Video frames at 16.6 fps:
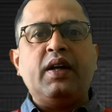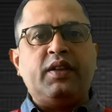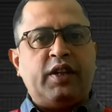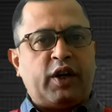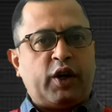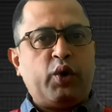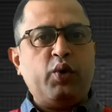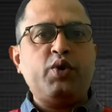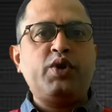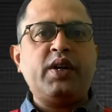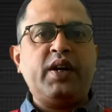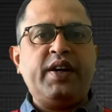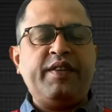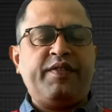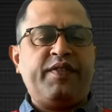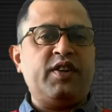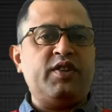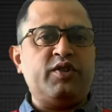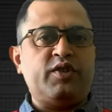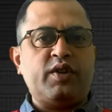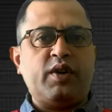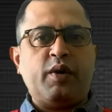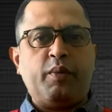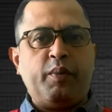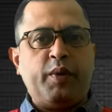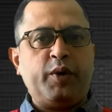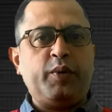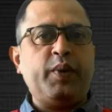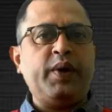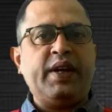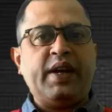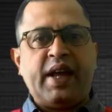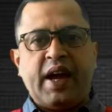The crucial difference
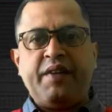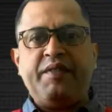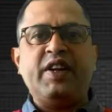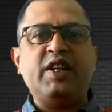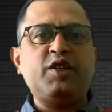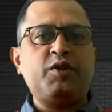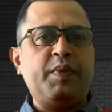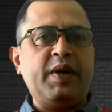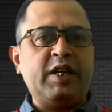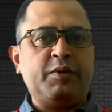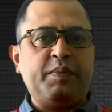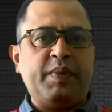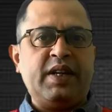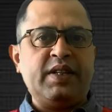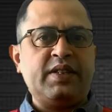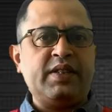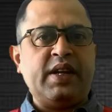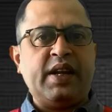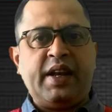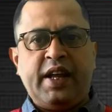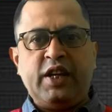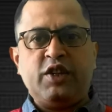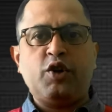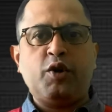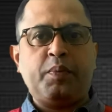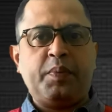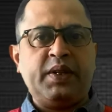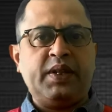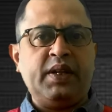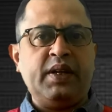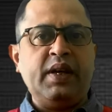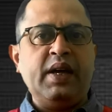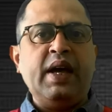between evidence-based medicine and
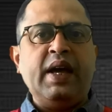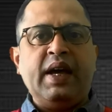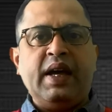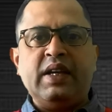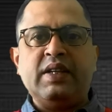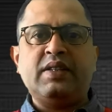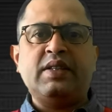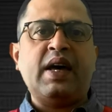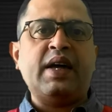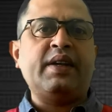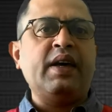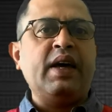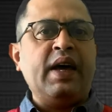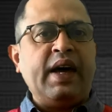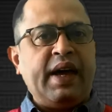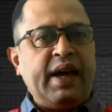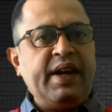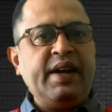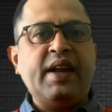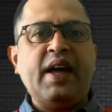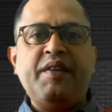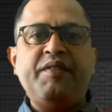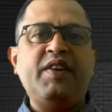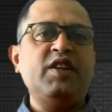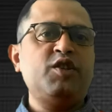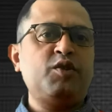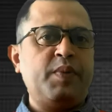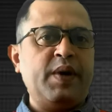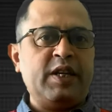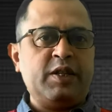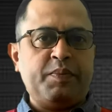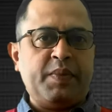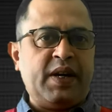naturopathy is that in
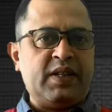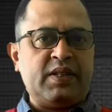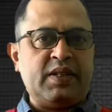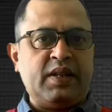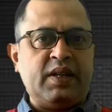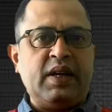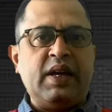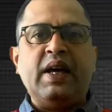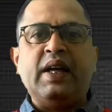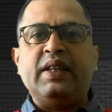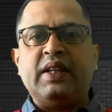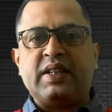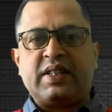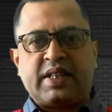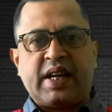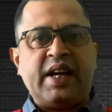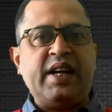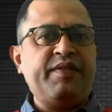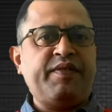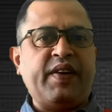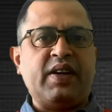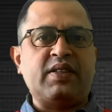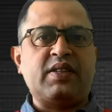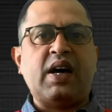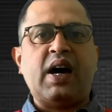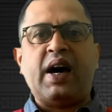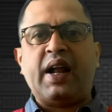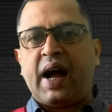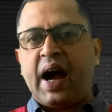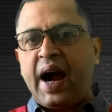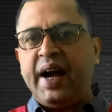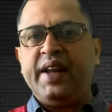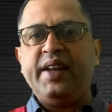evidence-based medicine, the side effects are
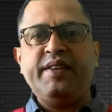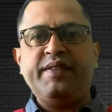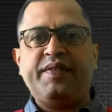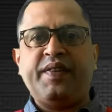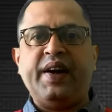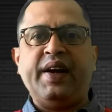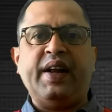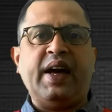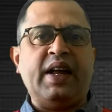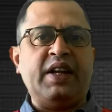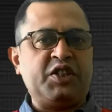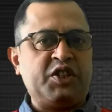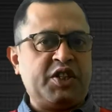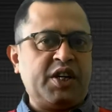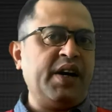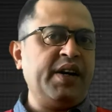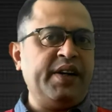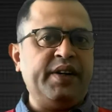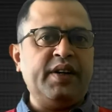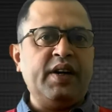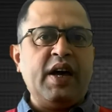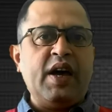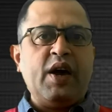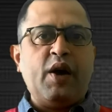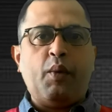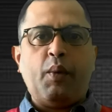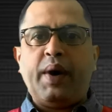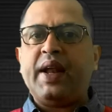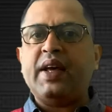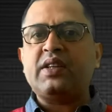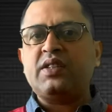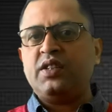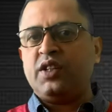identified and studied,
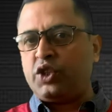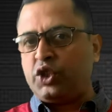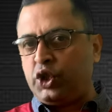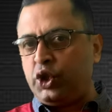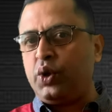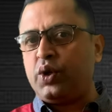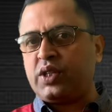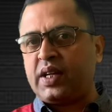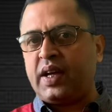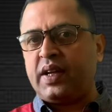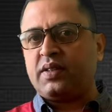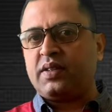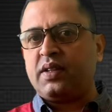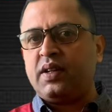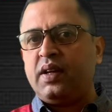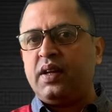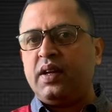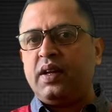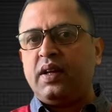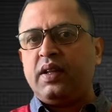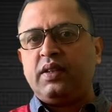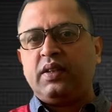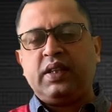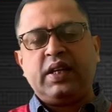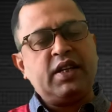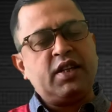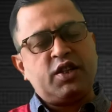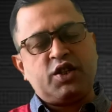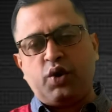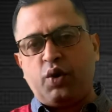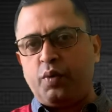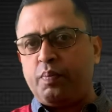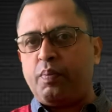whereas in the pseudoscience, they
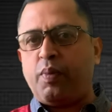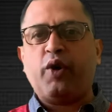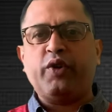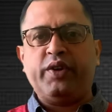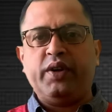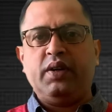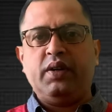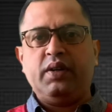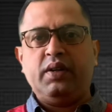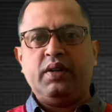just don't bother.